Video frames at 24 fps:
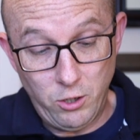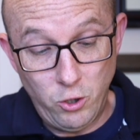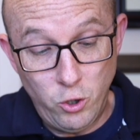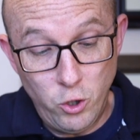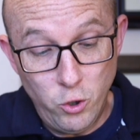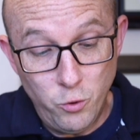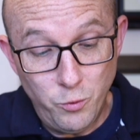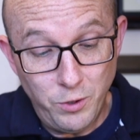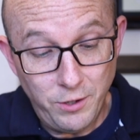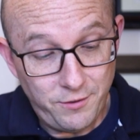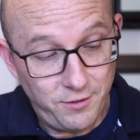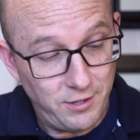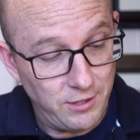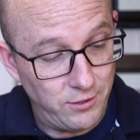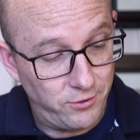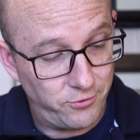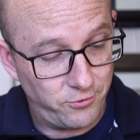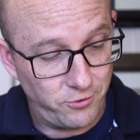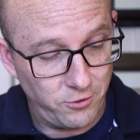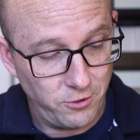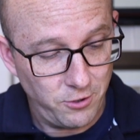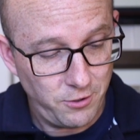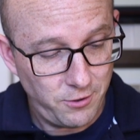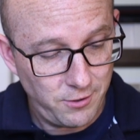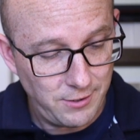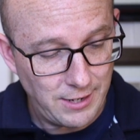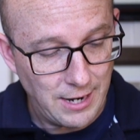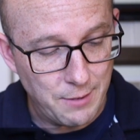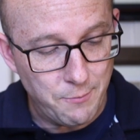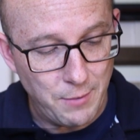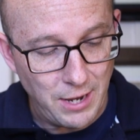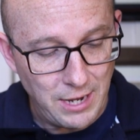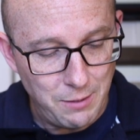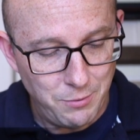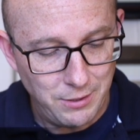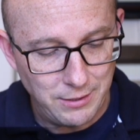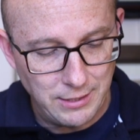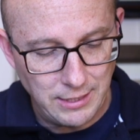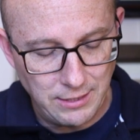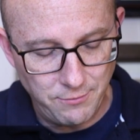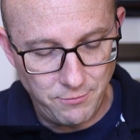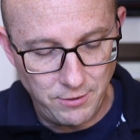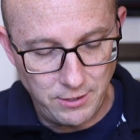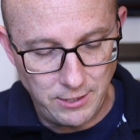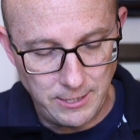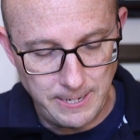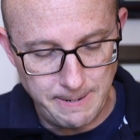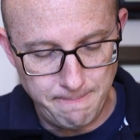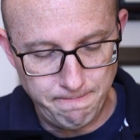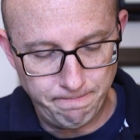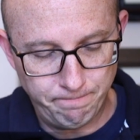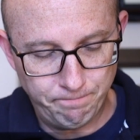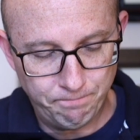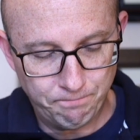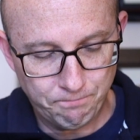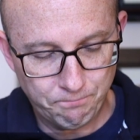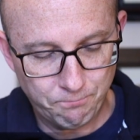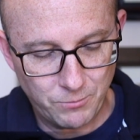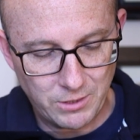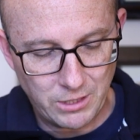"Who is he, sir, that I may believe in him?"